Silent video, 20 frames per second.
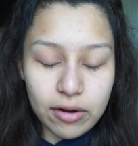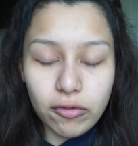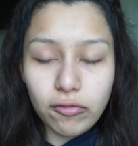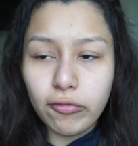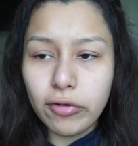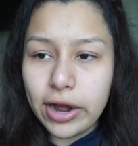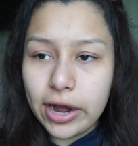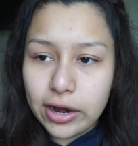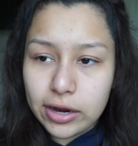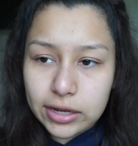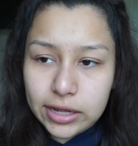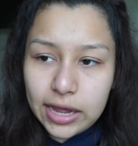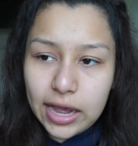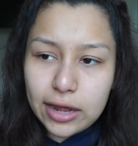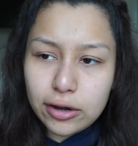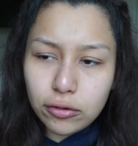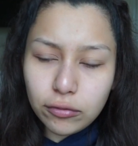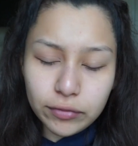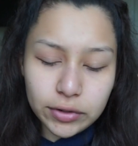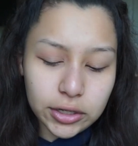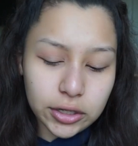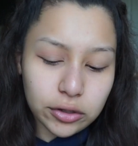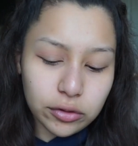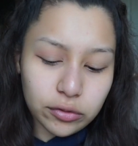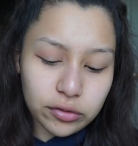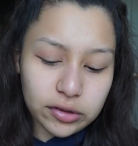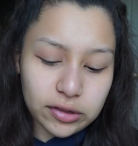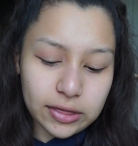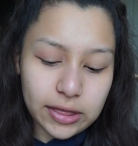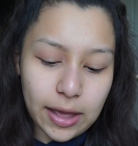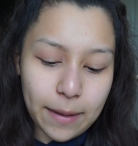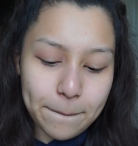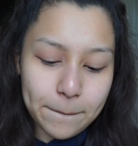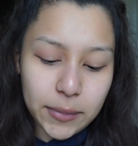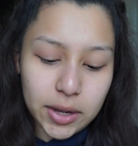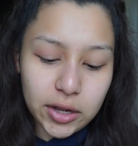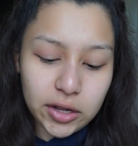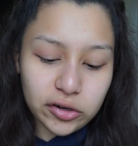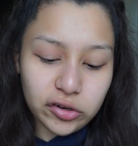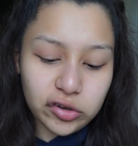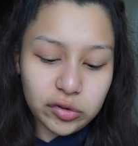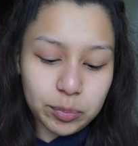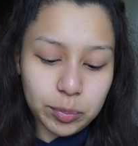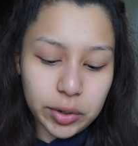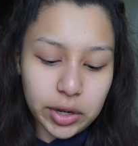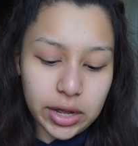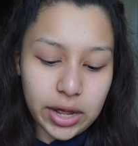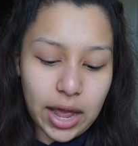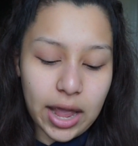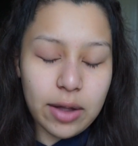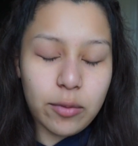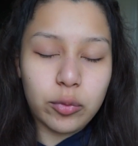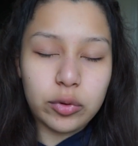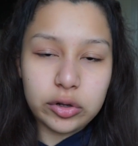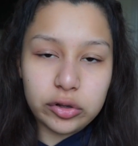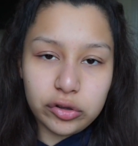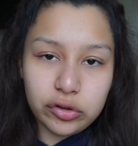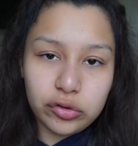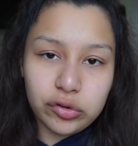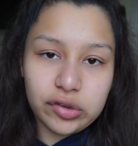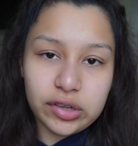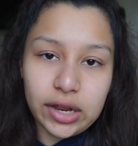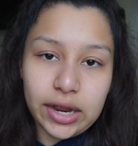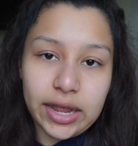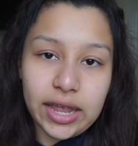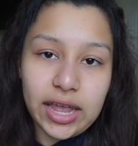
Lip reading: rarely. I don't really use it that much, but I will use it